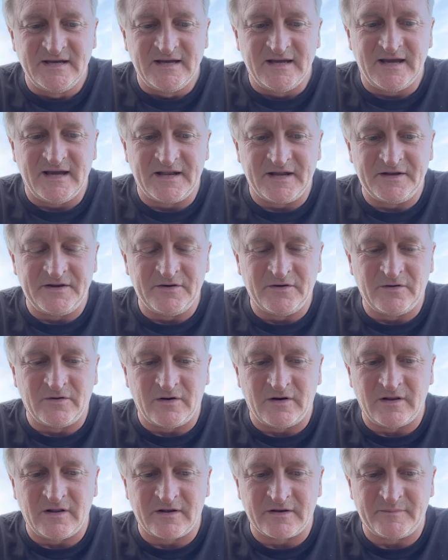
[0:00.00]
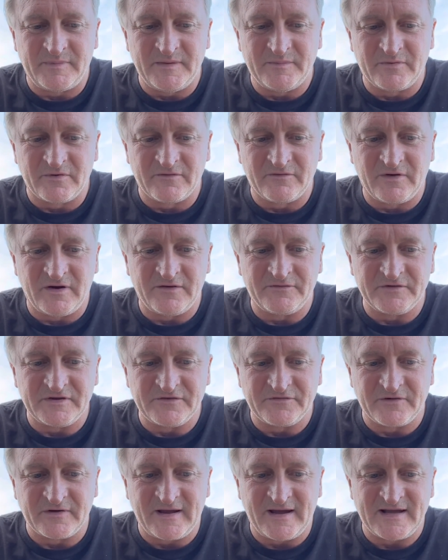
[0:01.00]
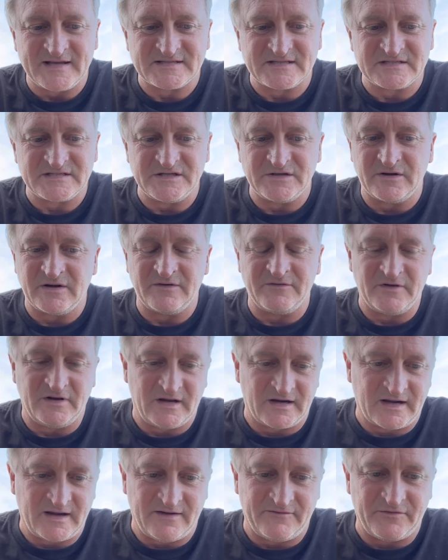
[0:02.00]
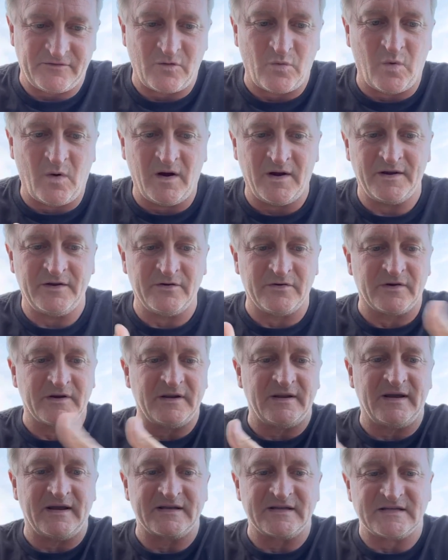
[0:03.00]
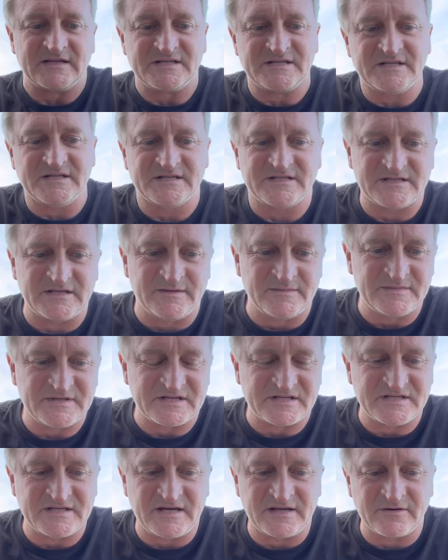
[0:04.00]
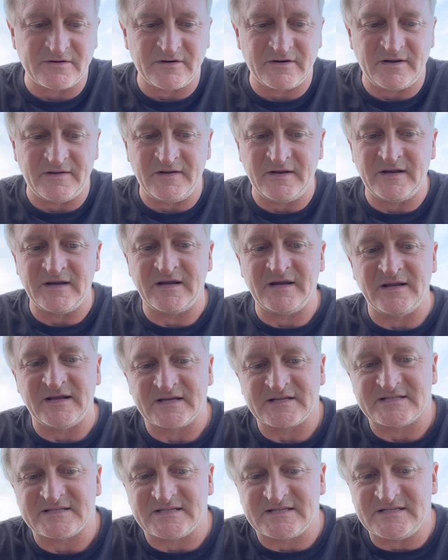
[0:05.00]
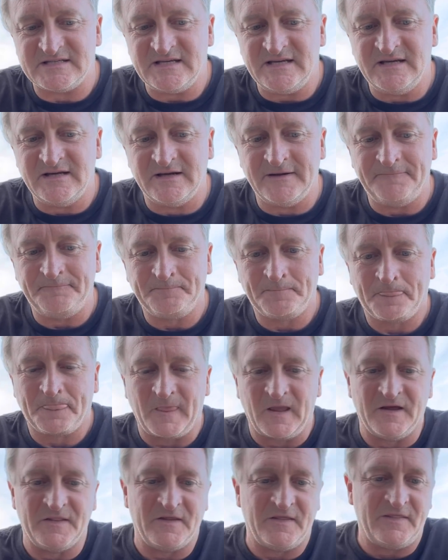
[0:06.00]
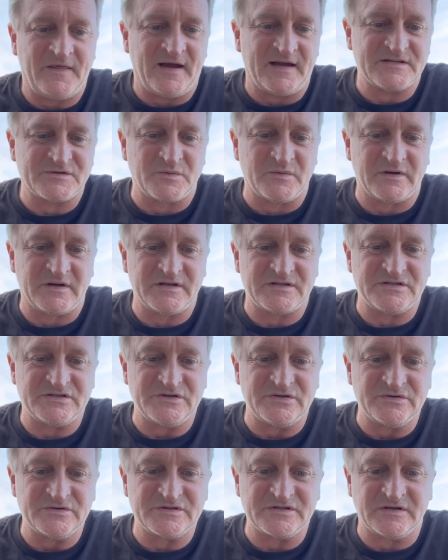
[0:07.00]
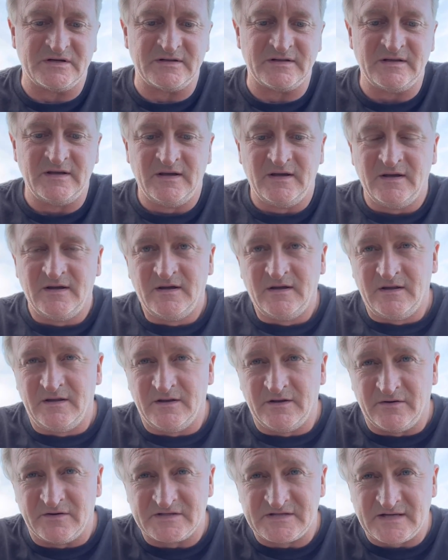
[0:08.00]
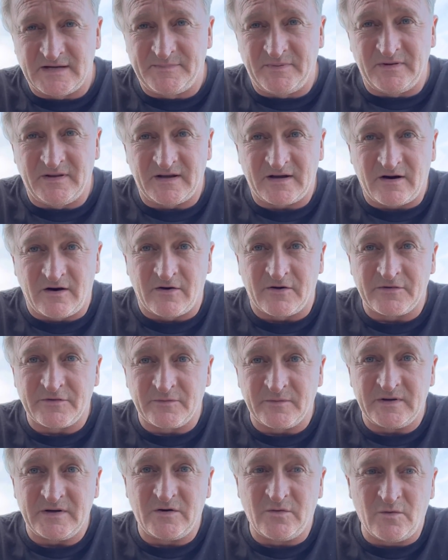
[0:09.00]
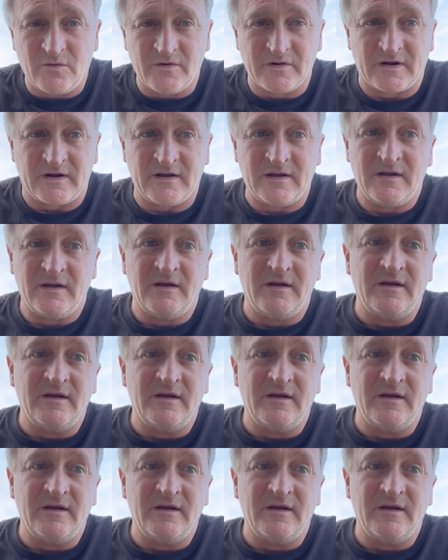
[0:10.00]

And I know a lot of people are involved in different assets, have quant or connecting systems, etc. And then it connects to SIA, and then that's where it gets used on, example like R3 Corda.